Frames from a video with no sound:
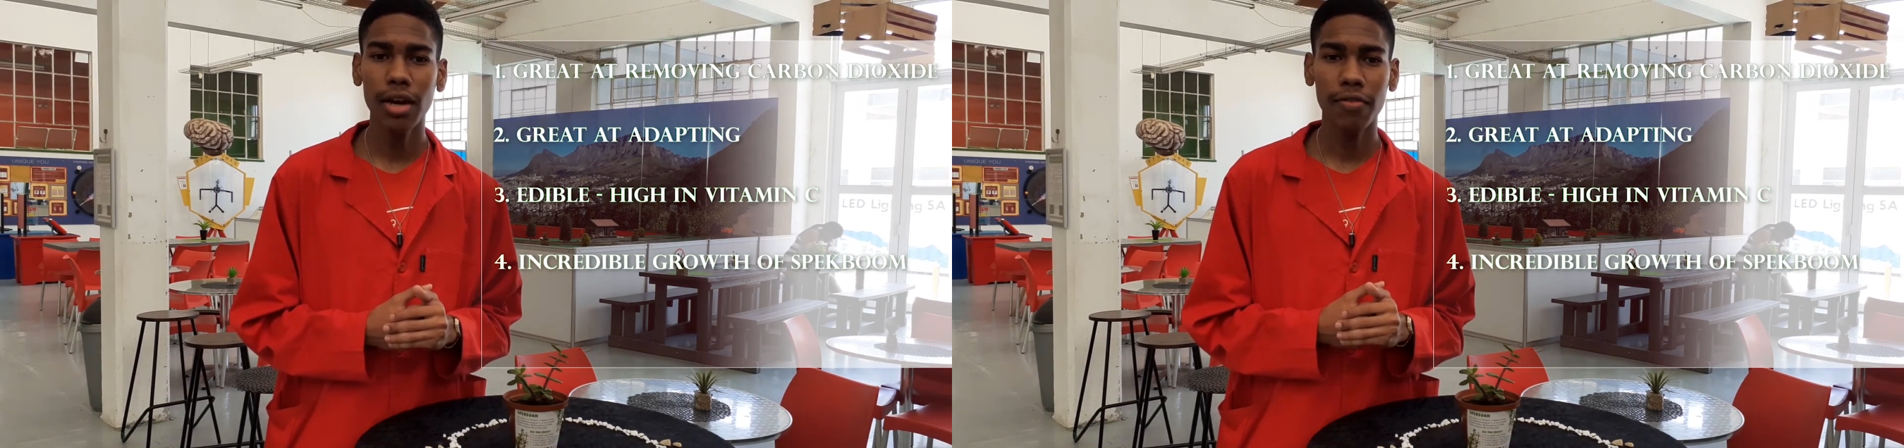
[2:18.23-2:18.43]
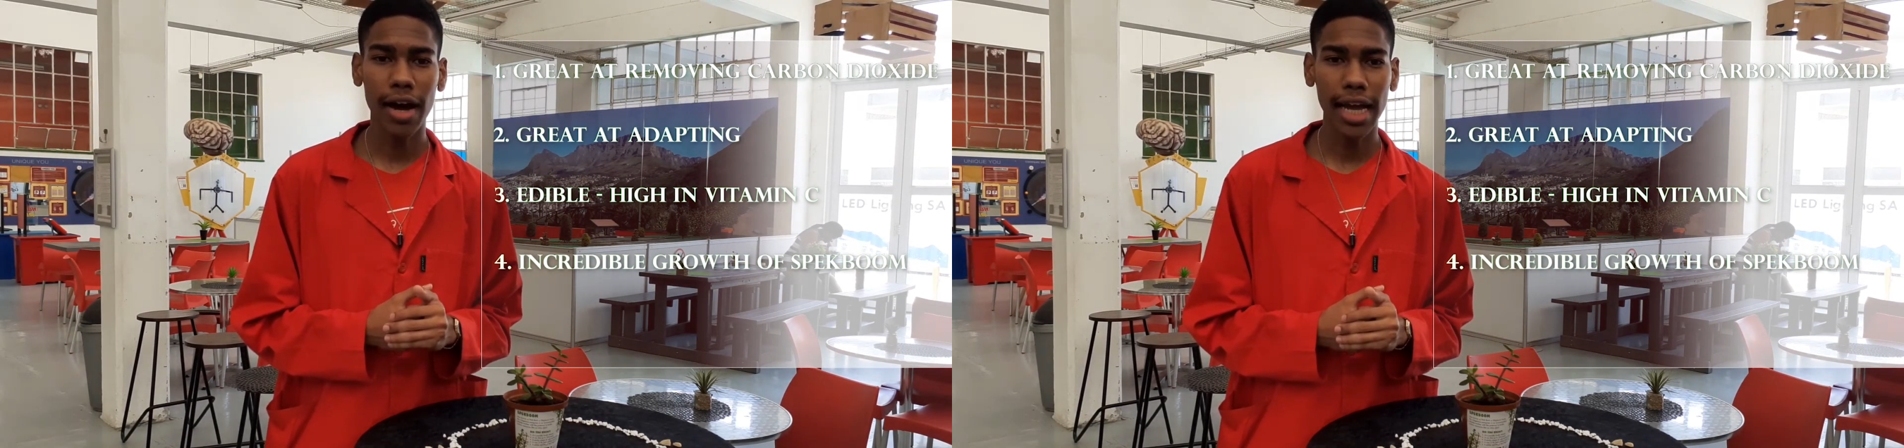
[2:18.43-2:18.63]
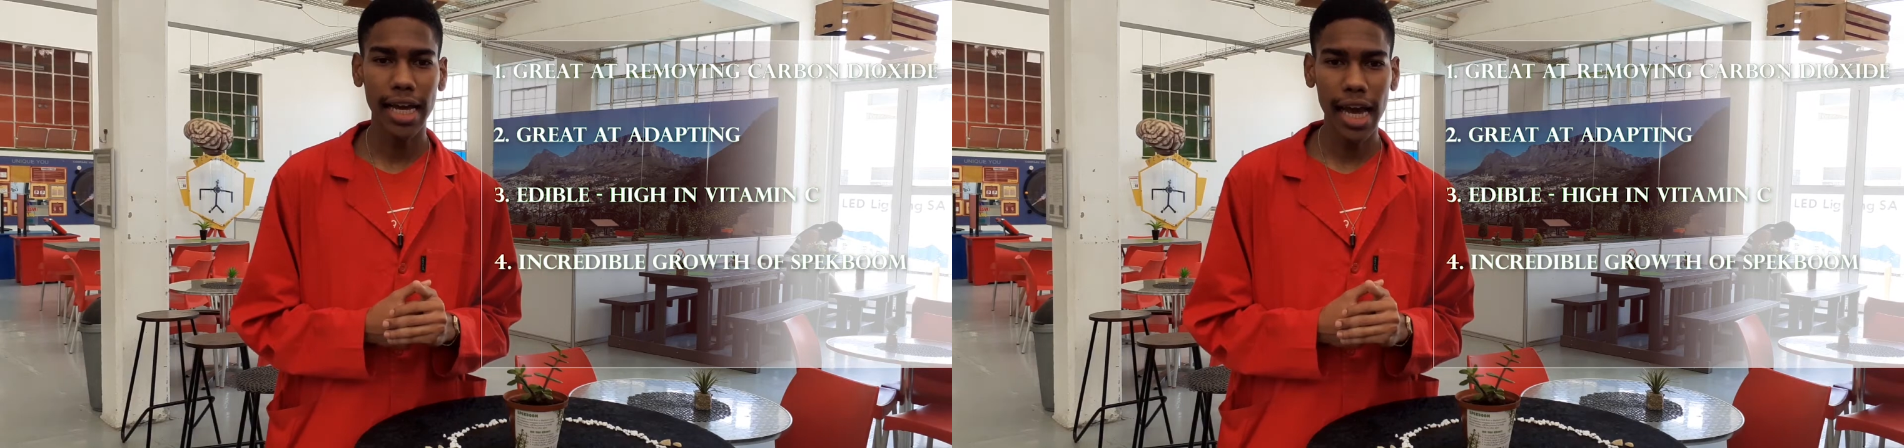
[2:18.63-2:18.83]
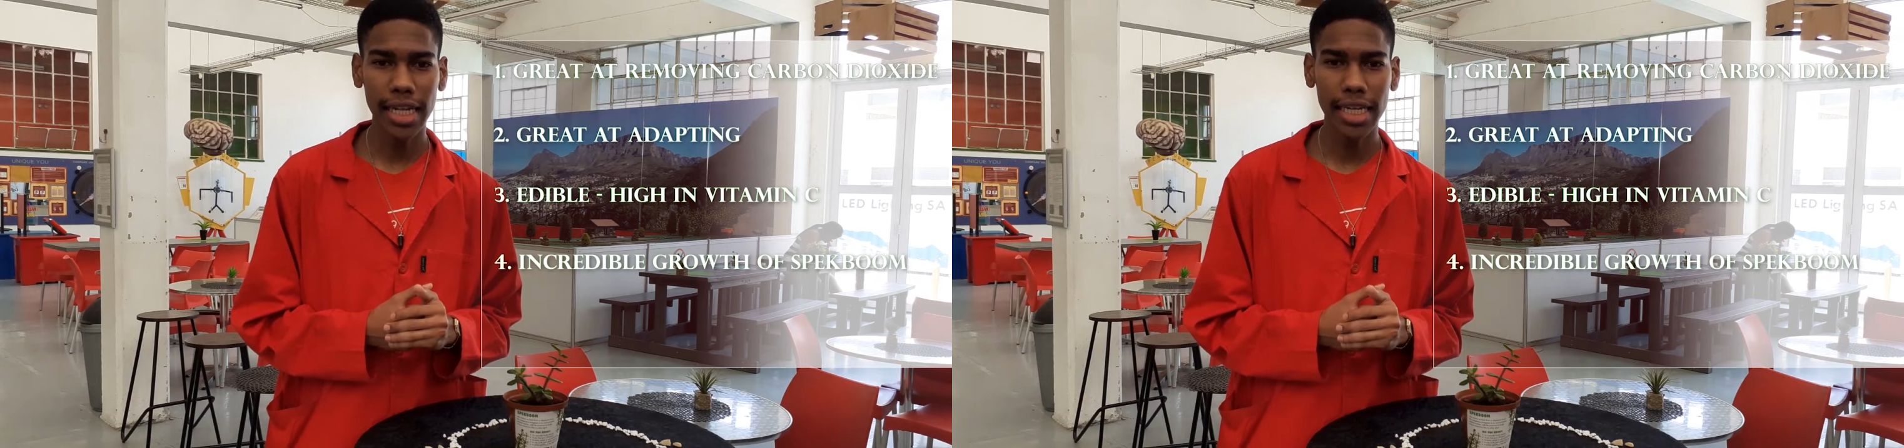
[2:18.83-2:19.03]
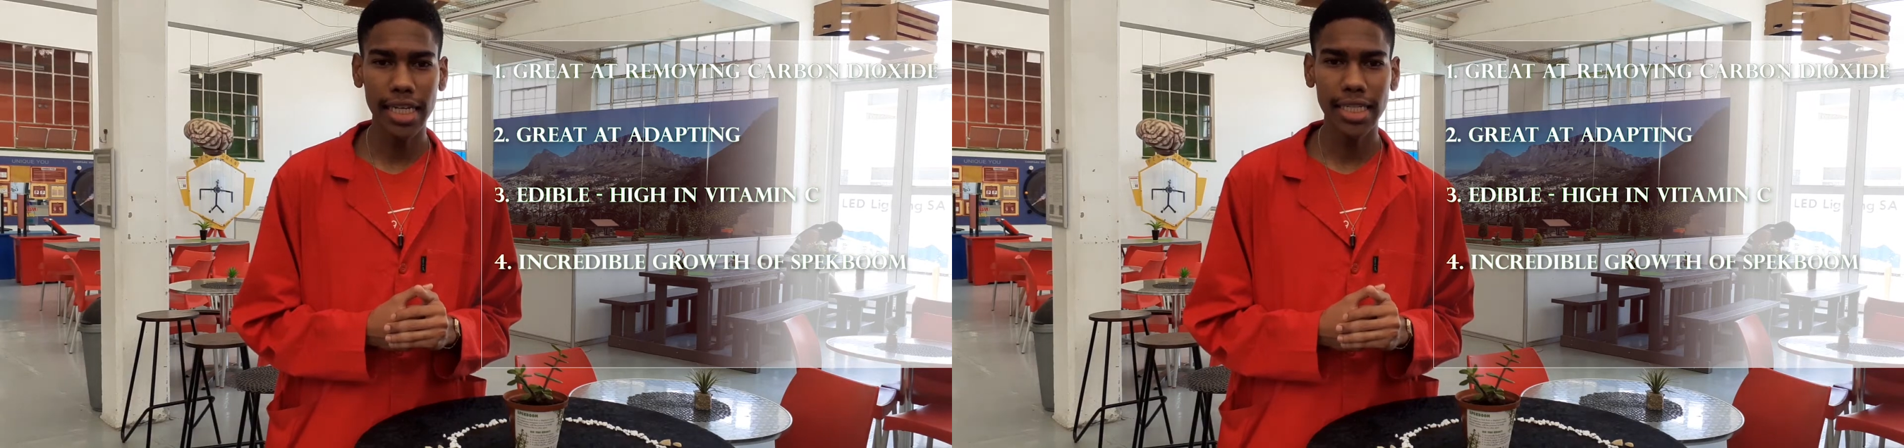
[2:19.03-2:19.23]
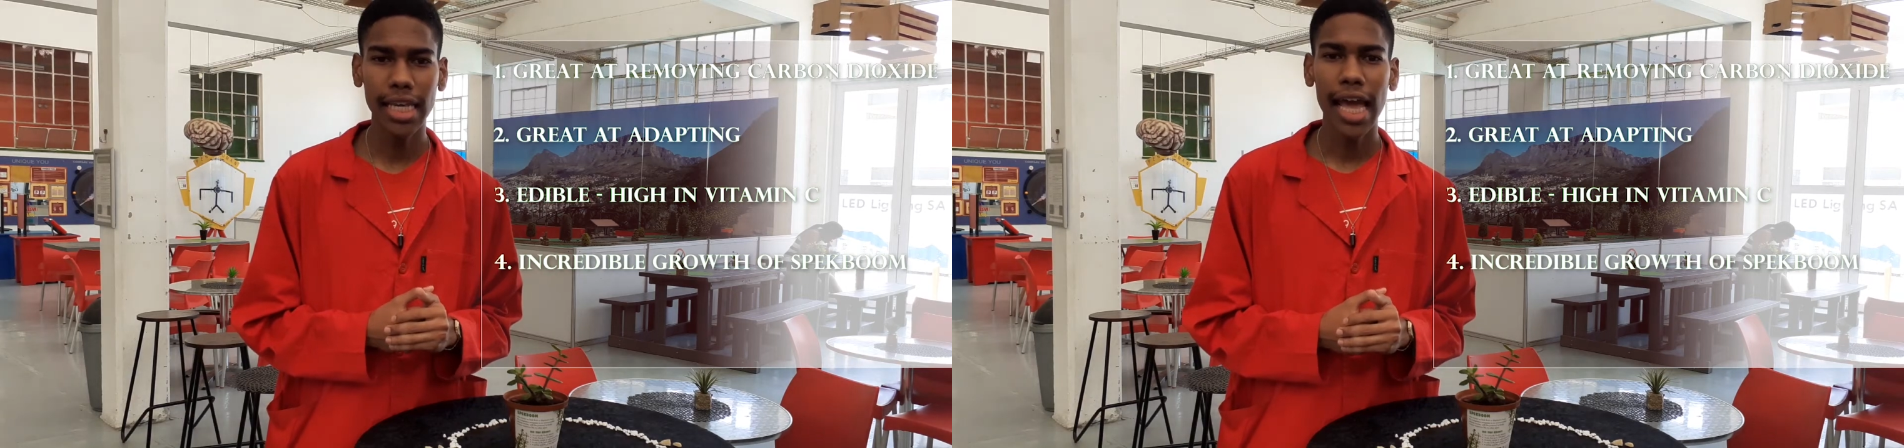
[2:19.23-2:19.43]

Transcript: by cutlings